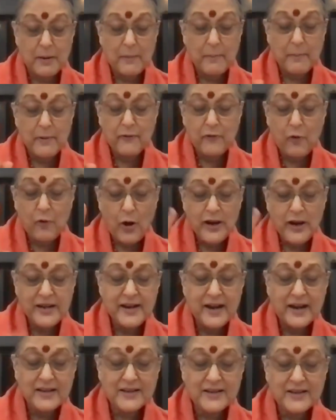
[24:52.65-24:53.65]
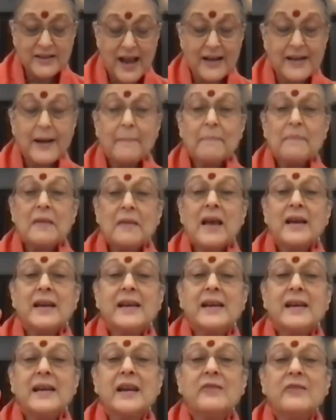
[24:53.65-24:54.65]
But before he does that,
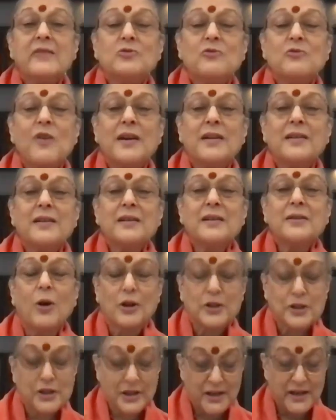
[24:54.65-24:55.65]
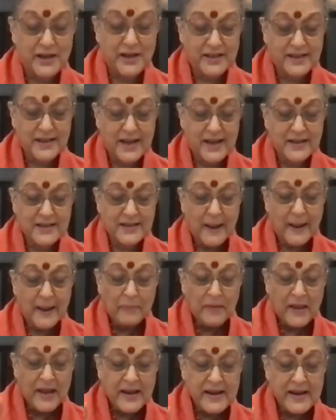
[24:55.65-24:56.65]
he gives one caution. He says,
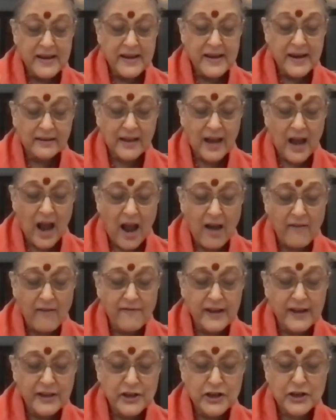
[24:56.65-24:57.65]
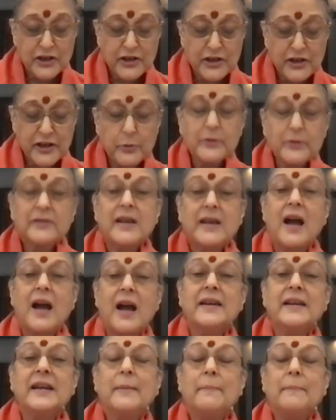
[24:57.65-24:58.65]
Yatha vachrinu
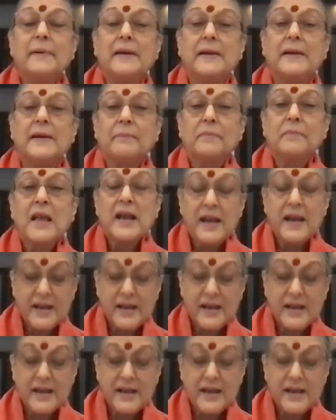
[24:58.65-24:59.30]
tanyapi.